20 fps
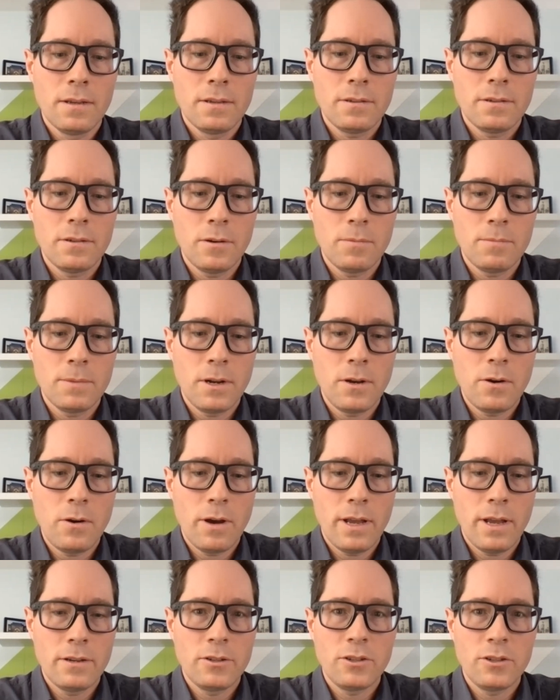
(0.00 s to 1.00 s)
So I'm going to go
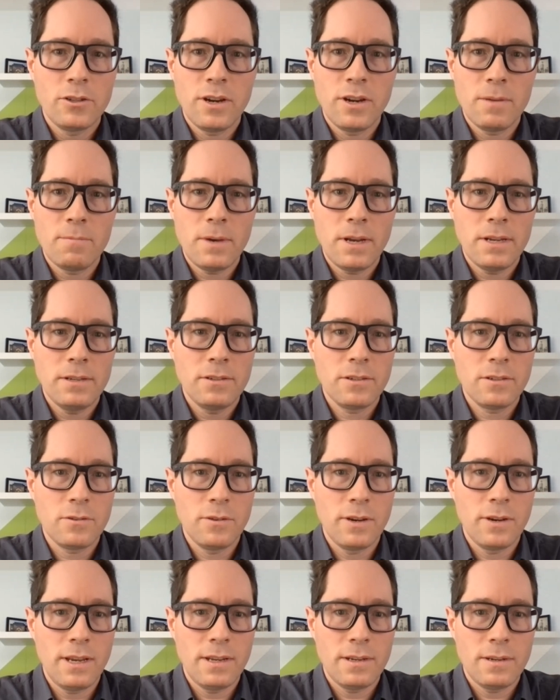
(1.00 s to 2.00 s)
ahead and share my
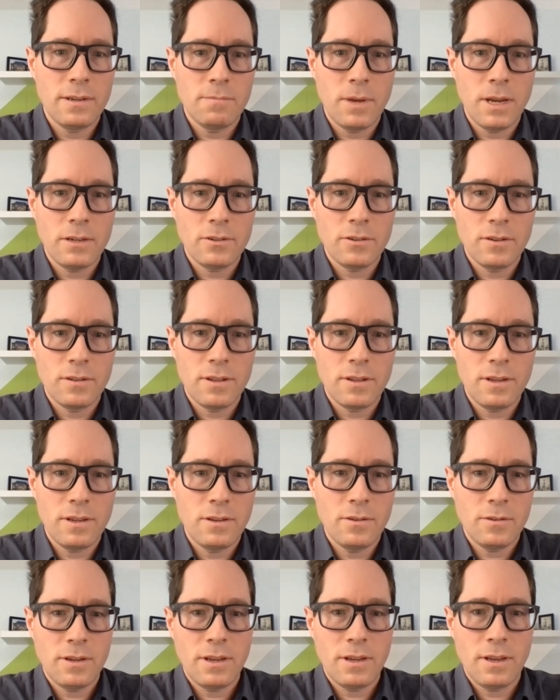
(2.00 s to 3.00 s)
screen and make sure that
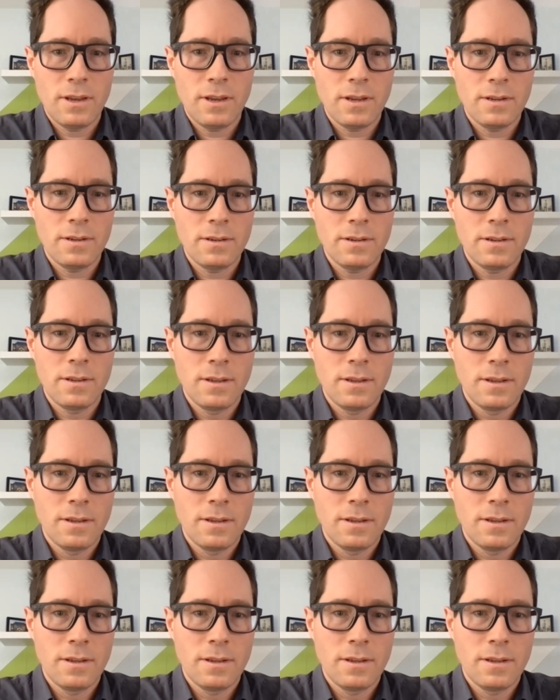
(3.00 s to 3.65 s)
you can